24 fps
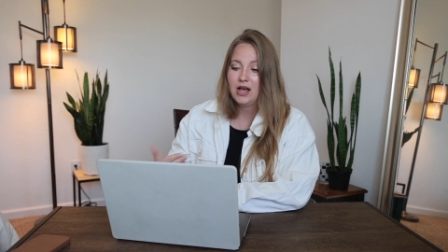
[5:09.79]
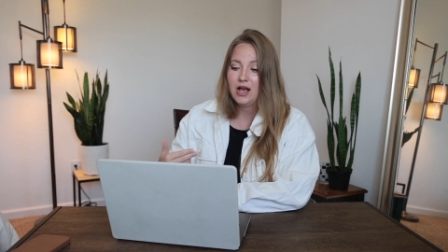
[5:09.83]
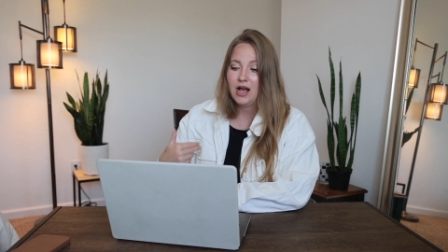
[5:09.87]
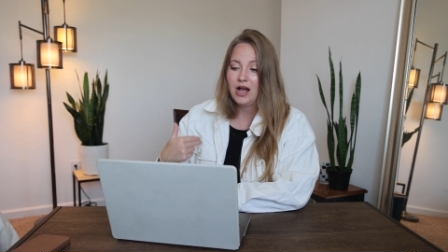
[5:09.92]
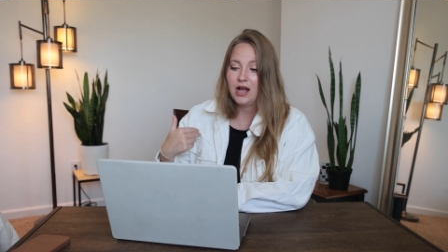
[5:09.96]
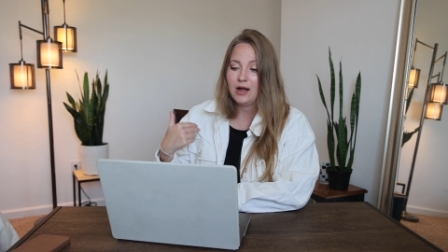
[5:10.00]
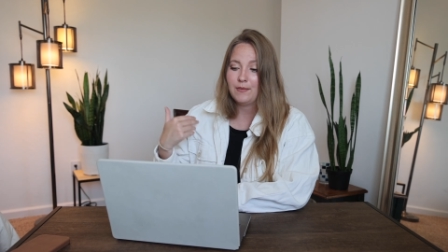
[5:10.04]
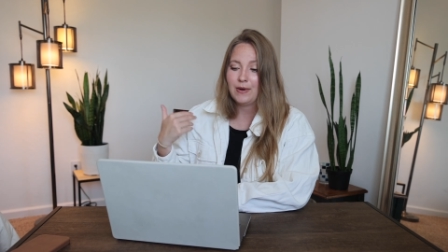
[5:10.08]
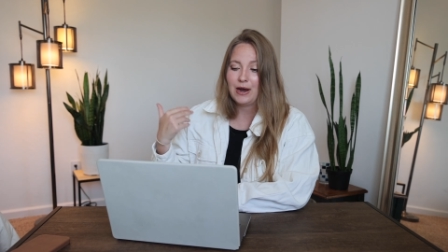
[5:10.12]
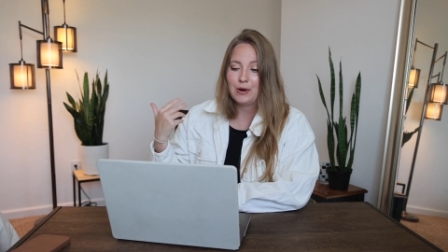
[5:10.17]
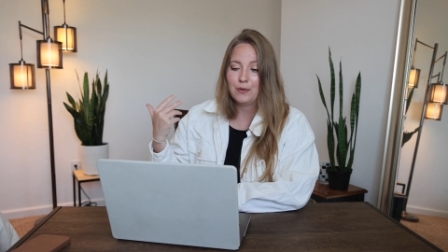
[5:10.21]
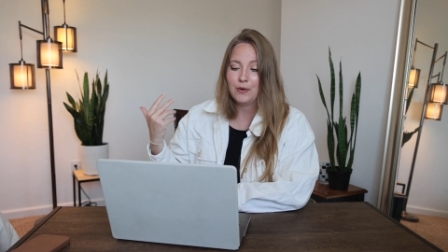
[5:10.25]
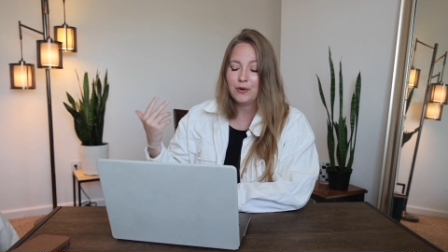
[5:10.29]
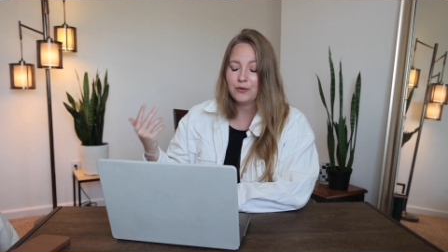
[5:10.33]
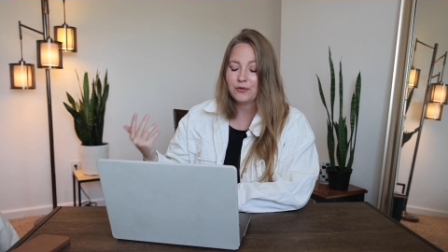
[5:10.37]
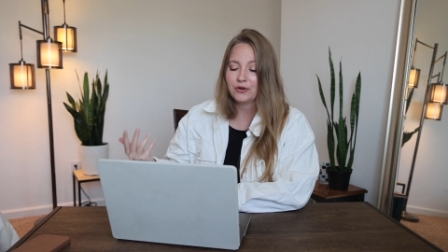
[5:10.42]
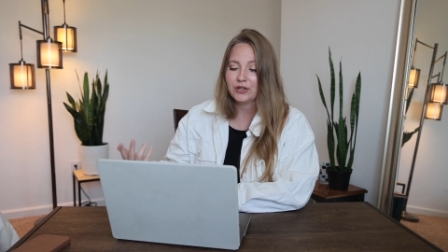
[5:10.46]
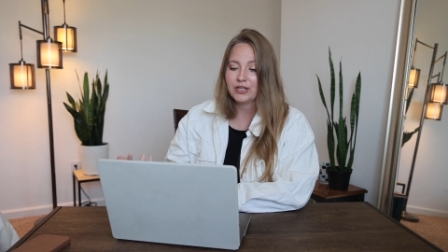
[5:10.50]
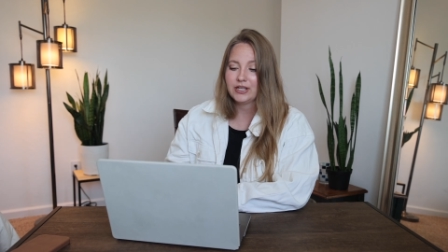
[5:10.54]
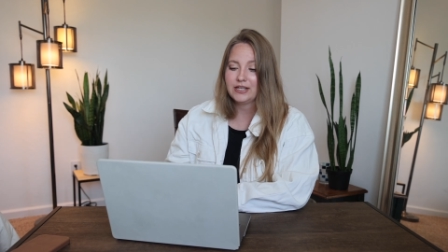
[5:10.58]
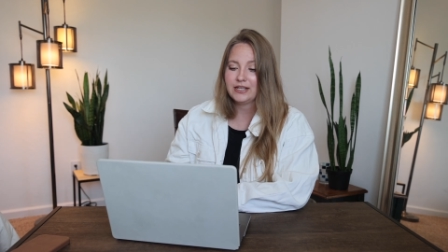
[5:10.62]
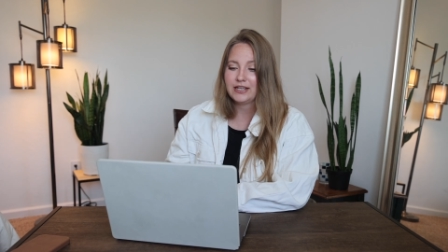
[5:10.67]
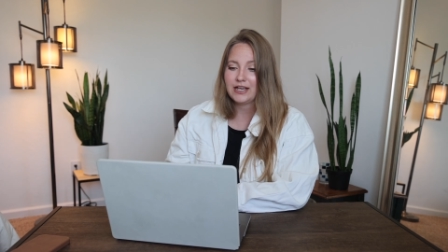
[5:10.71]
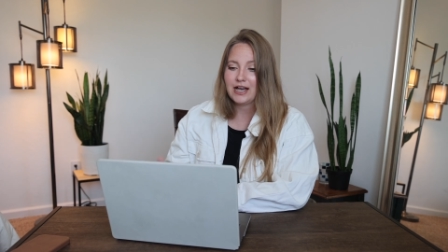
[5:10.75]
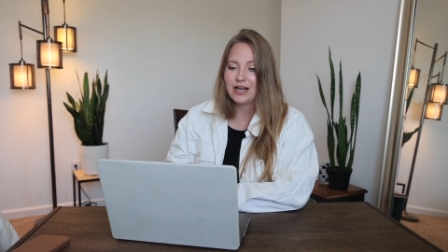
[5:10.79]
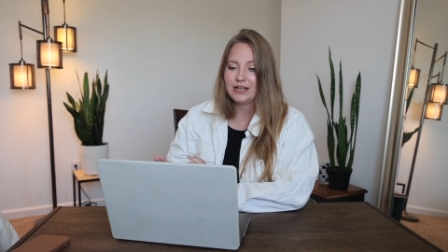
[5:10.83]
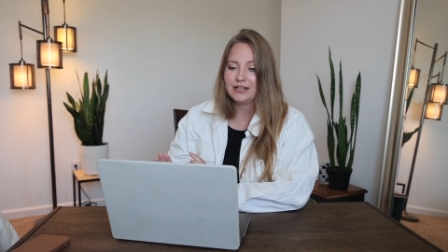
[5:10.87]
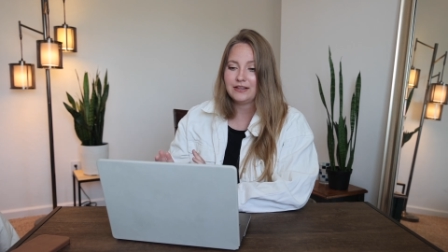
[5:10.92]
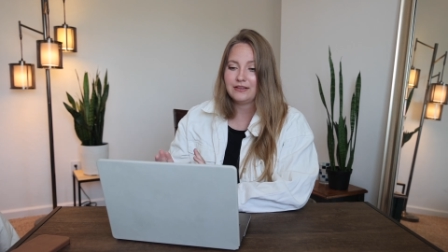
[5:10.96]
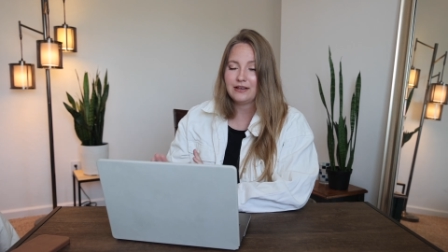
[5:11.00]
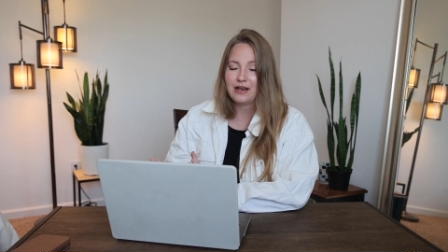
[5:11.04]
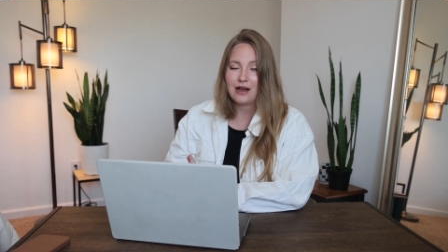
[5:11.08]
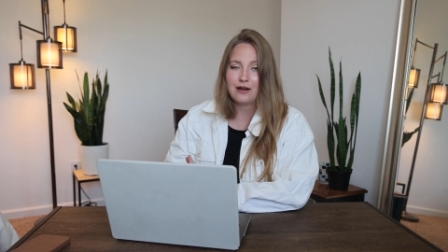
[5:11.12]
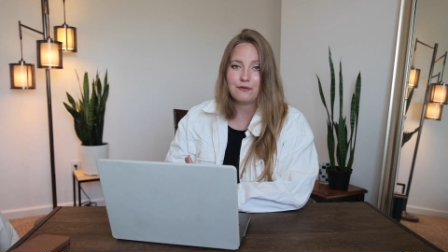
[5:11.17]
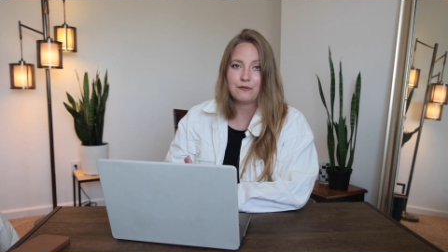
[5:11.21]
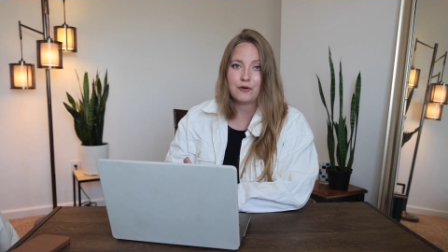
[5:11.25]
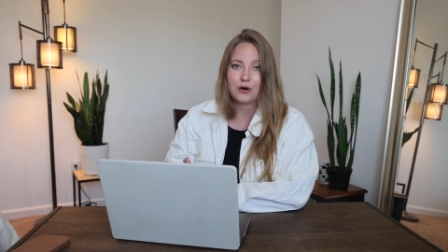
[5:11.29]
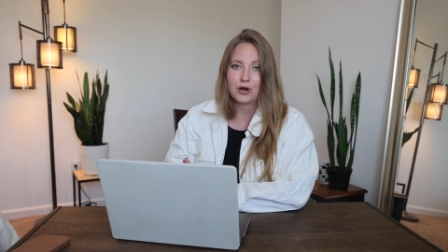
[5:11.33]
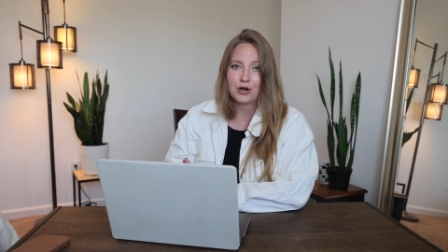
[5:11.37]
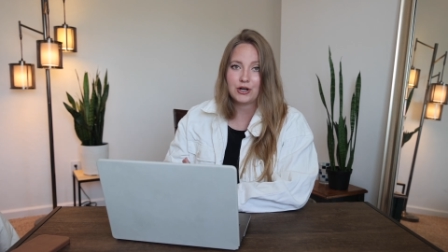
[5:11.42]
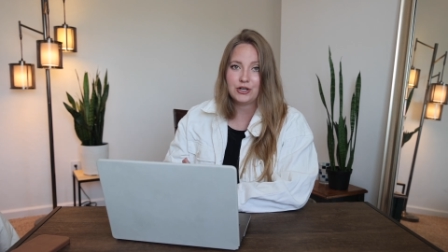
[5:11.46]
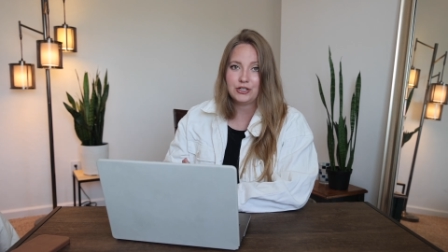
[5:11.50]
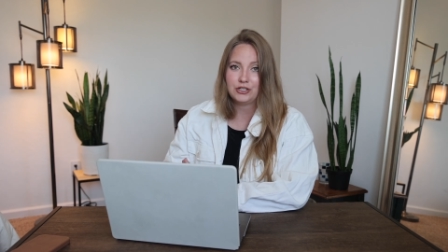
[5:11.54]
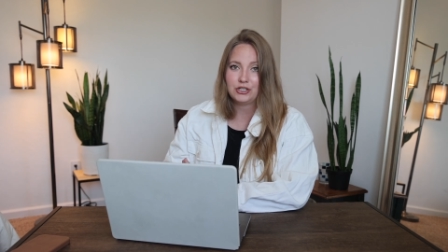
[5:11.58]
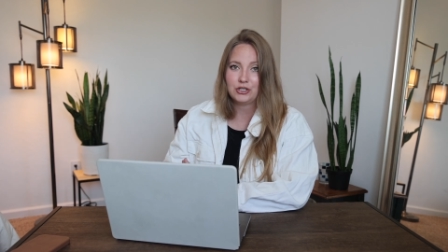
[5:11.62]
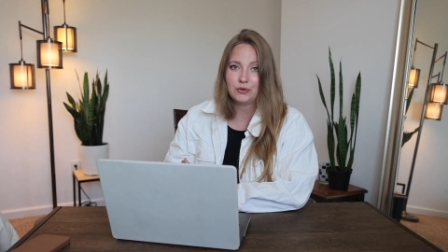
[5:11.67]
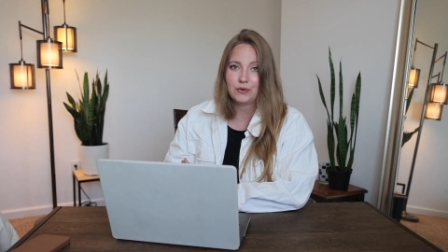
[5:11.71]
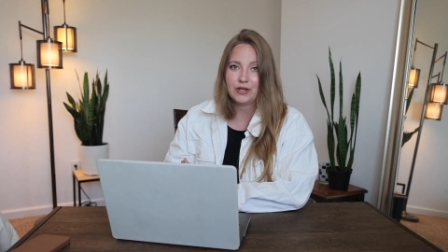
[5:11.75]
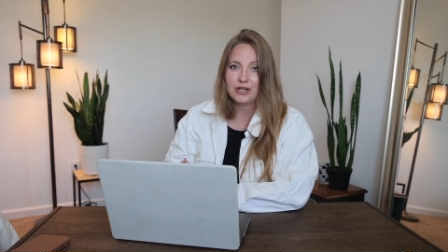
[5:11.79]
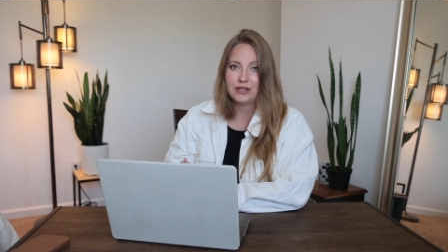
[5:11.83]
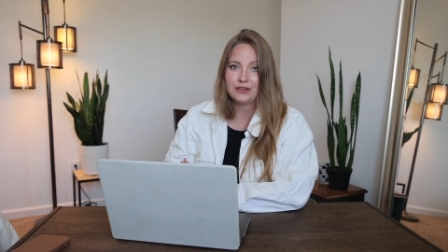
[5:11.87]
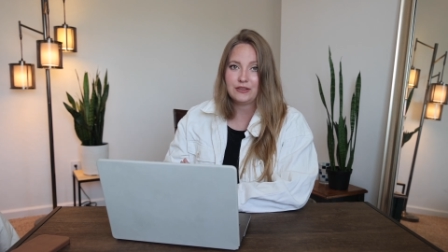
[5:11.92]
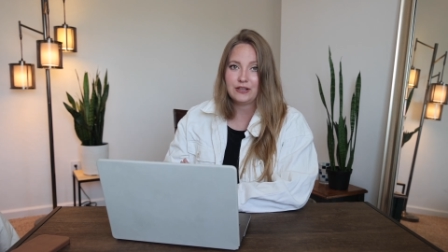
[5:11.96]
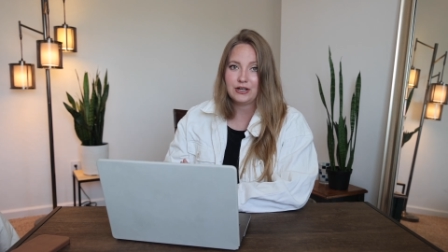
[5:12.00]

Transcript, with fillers: Um, I won't really get that far into it.